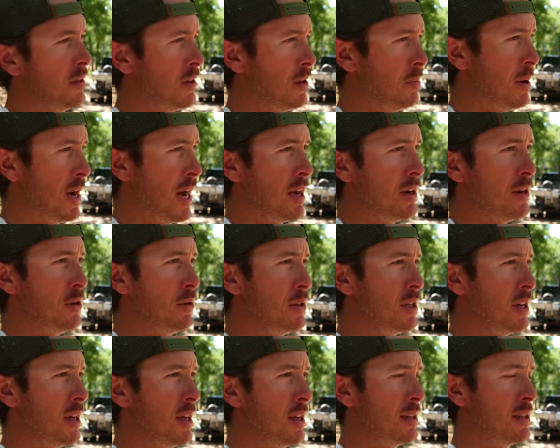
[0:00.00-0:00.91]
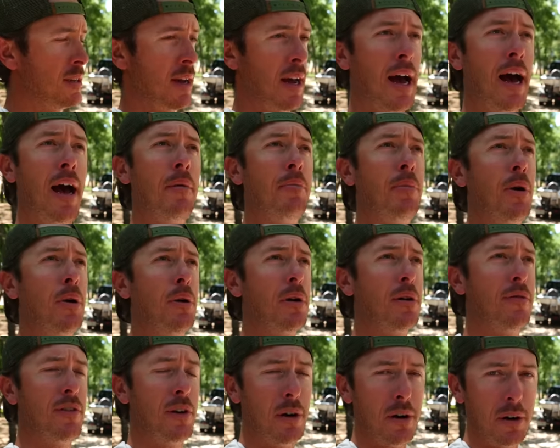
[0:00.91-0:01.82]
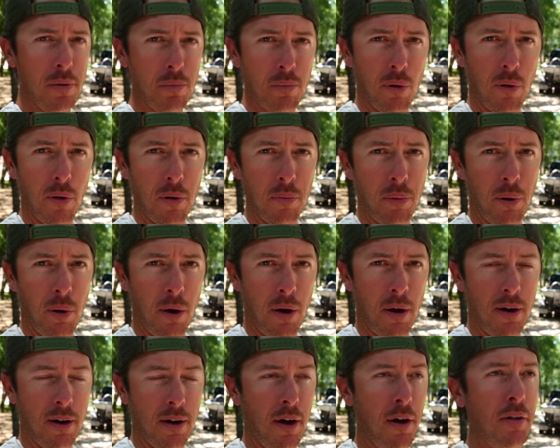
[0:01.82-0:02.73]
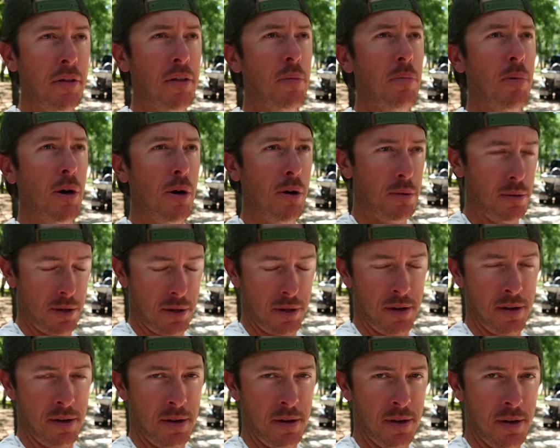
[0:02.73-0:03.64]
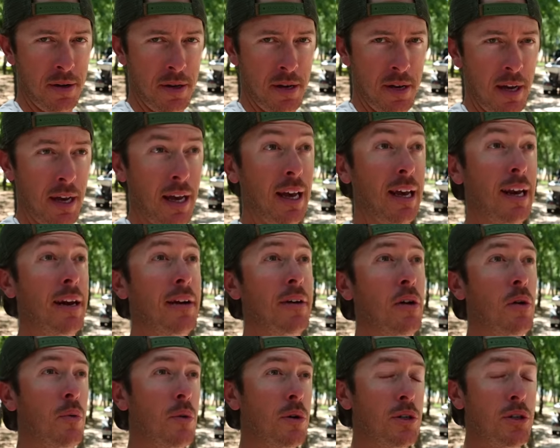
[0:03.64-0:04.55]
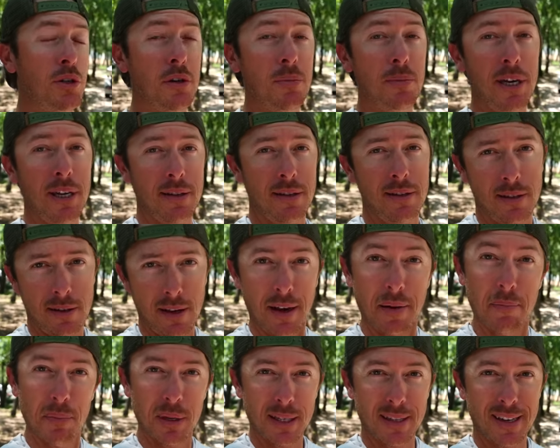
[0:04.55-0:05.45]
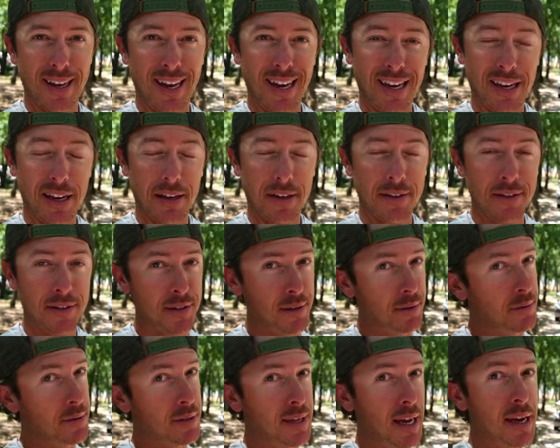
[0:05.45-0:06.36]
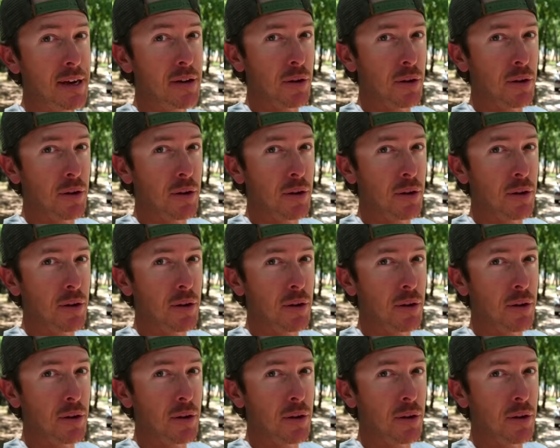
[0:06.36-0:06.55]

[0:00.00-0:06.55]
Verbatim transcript: The bad news is I broke a very important part on the boat and I don't want you to make the same mistake, so stay